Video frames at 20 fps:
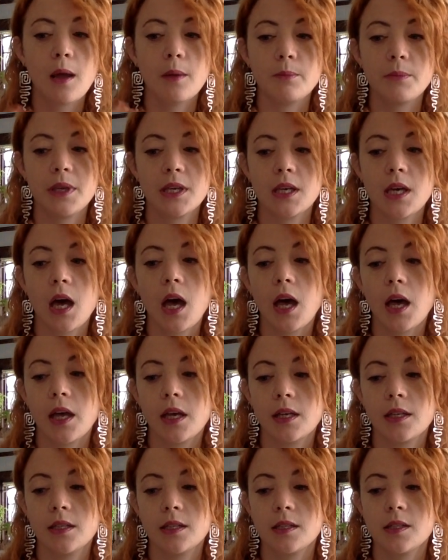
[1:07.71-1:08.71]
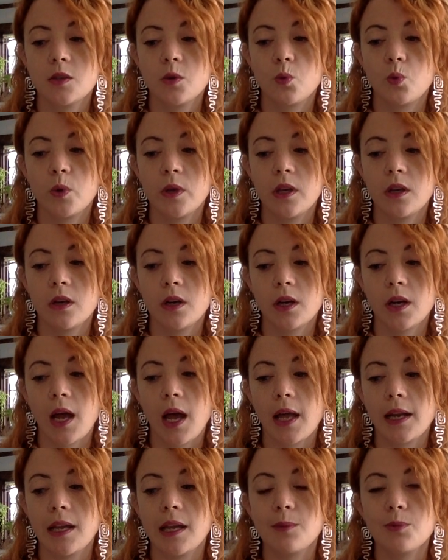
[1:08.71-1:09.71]
because we are not
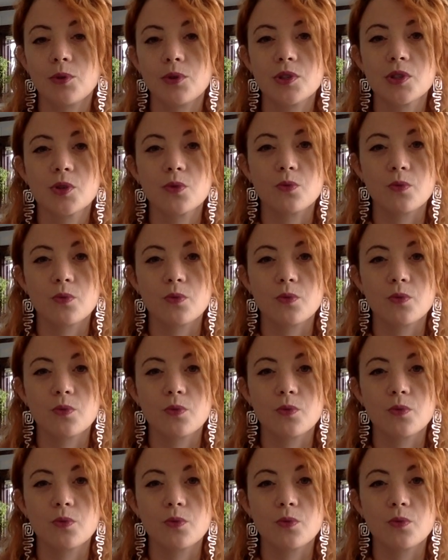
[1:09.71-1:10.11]
able to